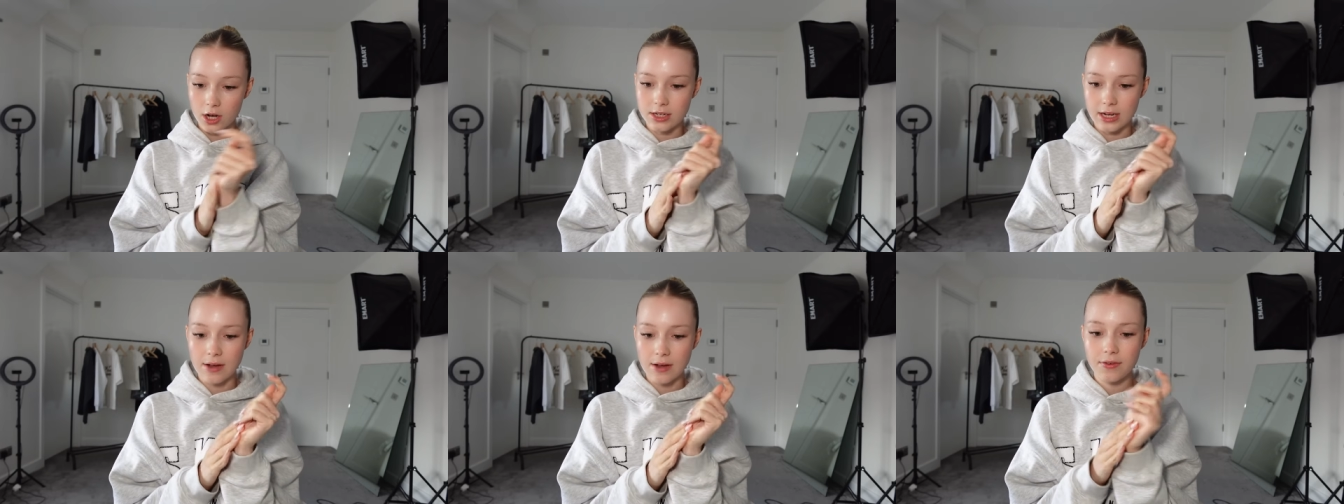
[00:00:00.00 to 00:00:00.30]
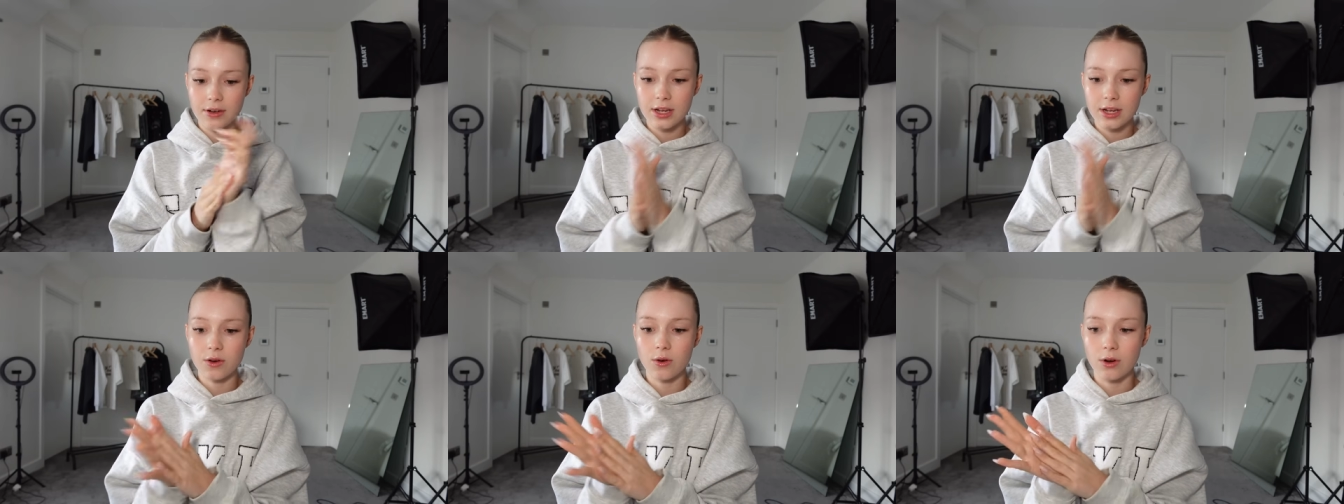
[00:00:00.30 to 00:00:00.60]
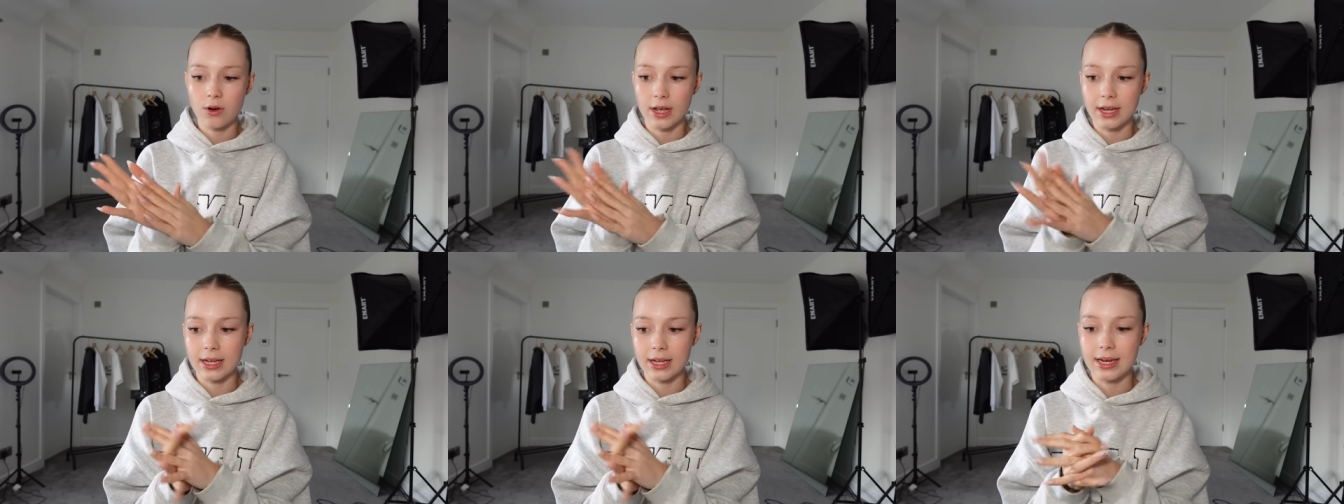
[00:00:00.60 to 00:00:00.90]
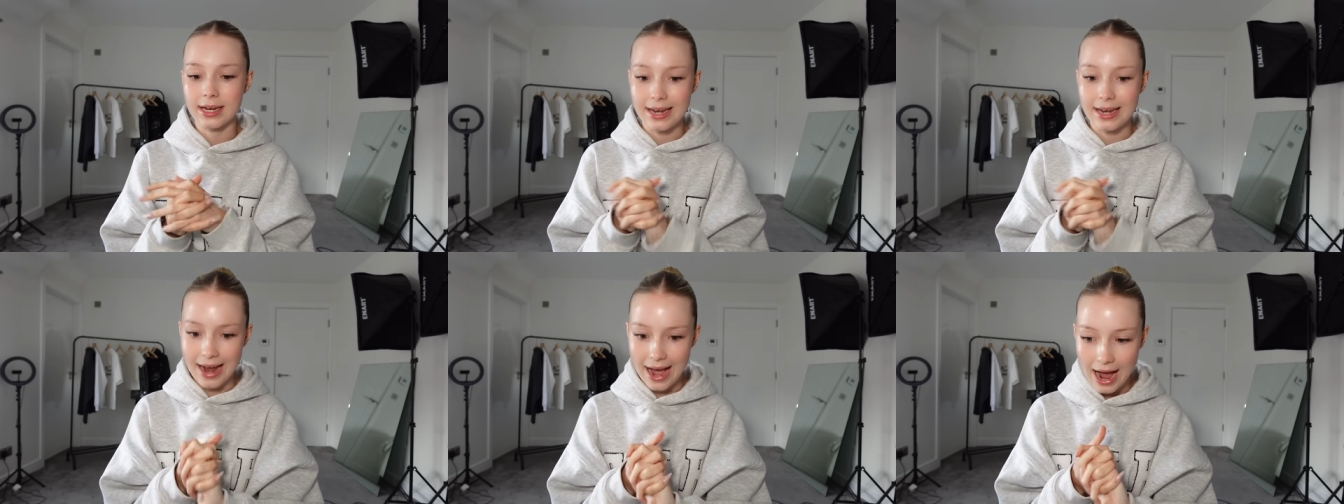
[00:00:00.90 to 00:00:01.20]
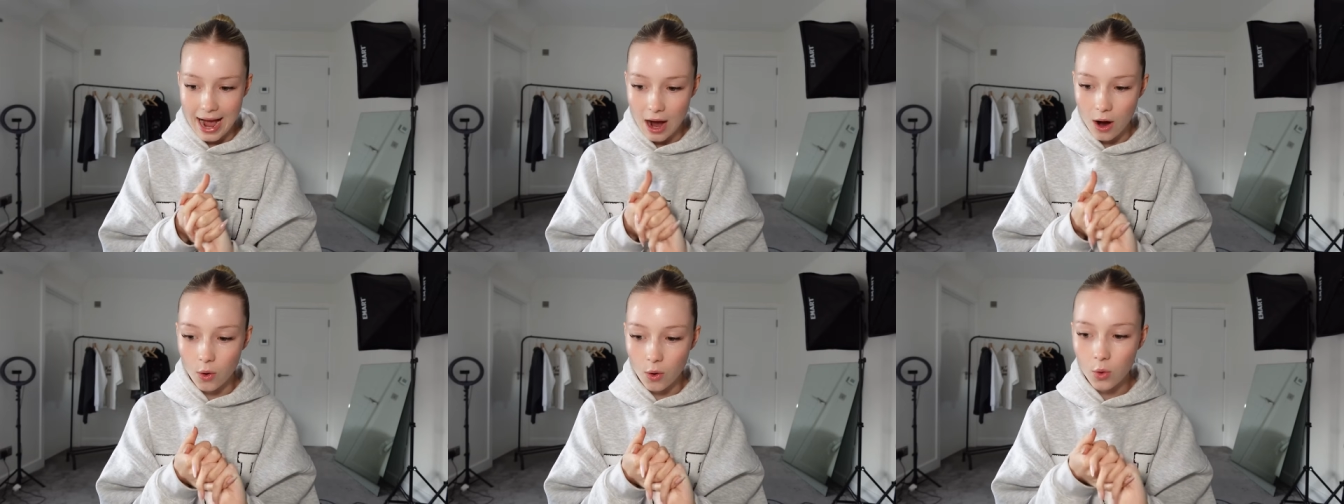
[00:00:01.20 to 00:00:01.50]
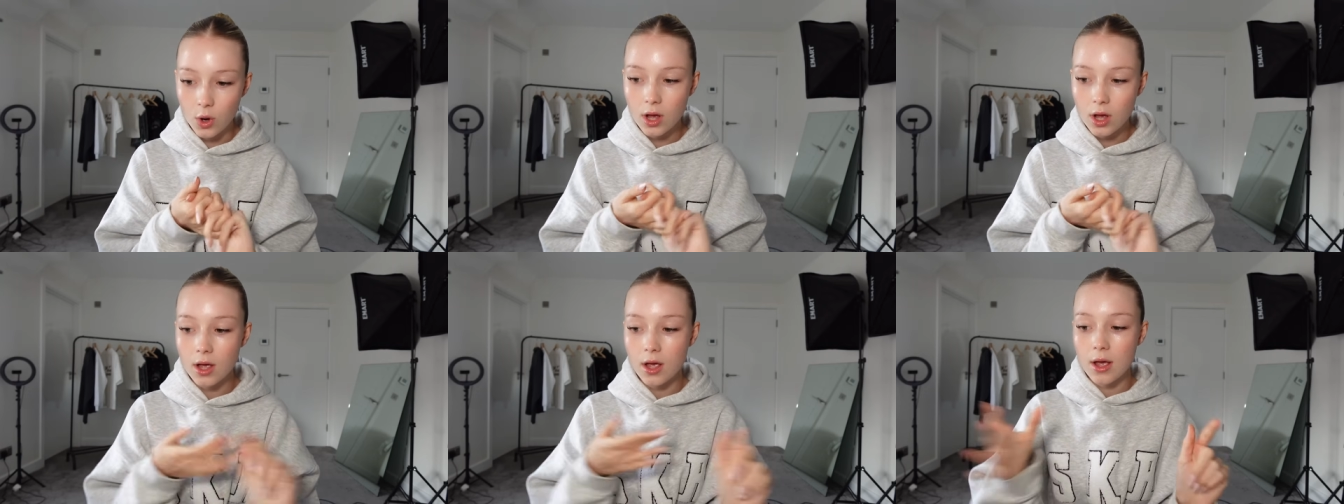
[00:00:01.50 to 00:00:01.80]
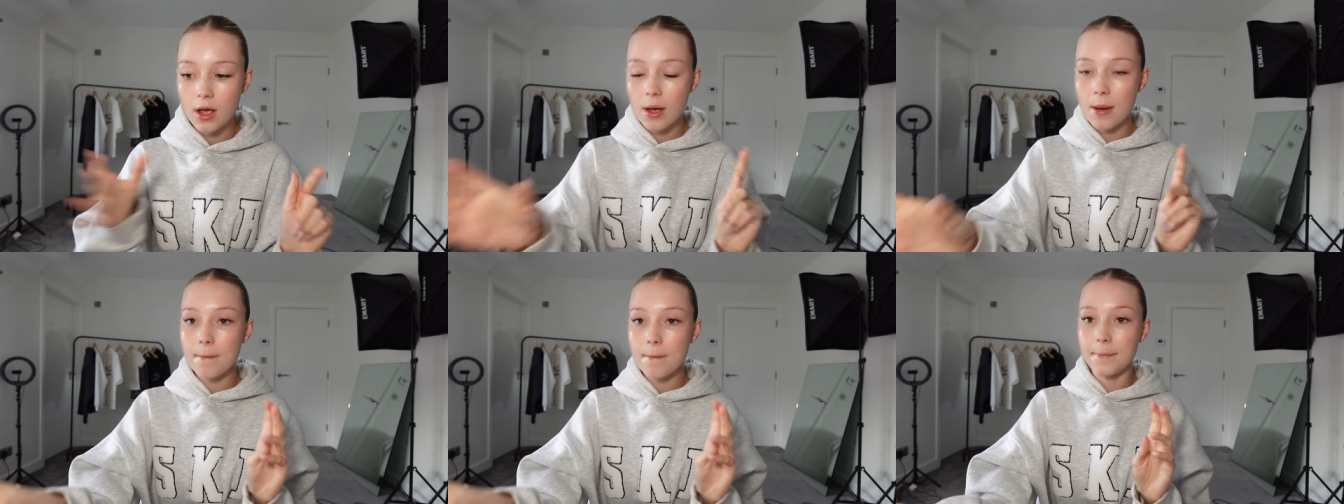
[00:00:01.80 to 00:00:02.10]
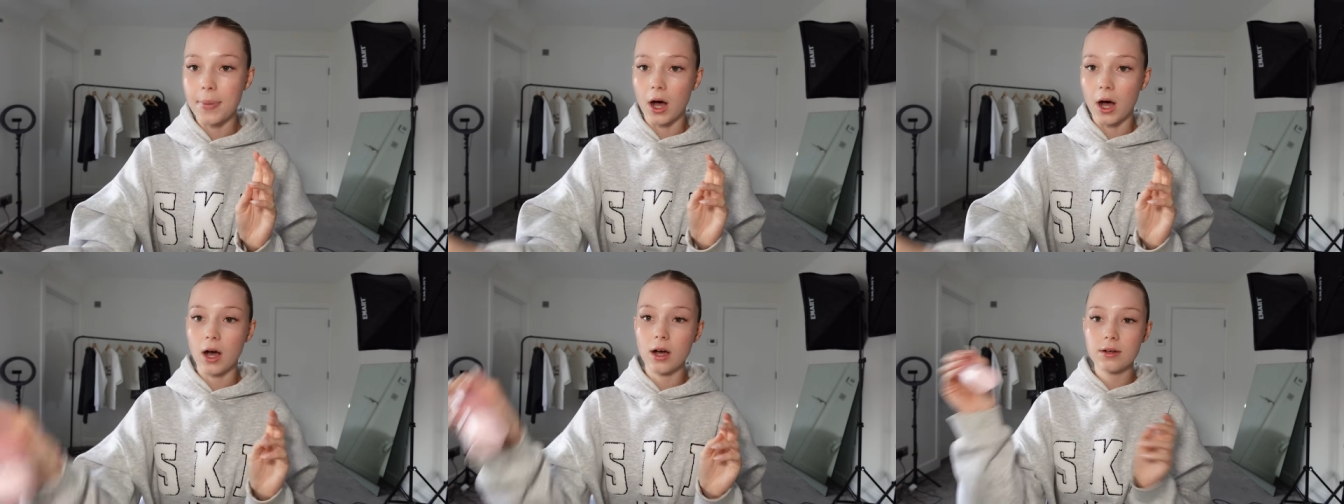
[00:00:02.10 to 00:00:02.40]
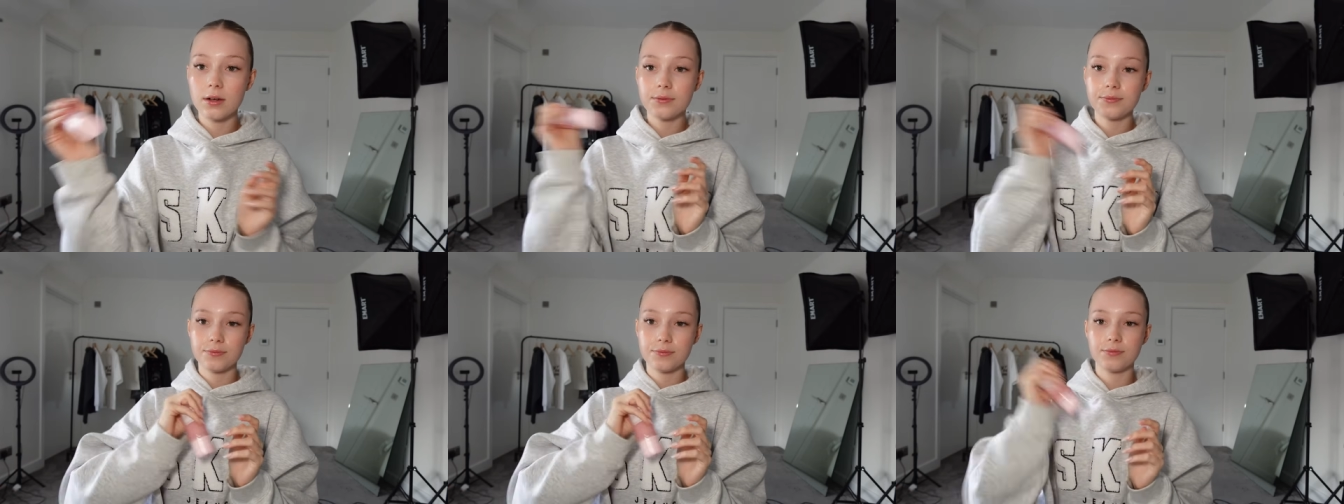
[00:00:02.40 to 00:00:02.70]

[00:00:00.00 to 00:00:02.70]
Definitely not like now, but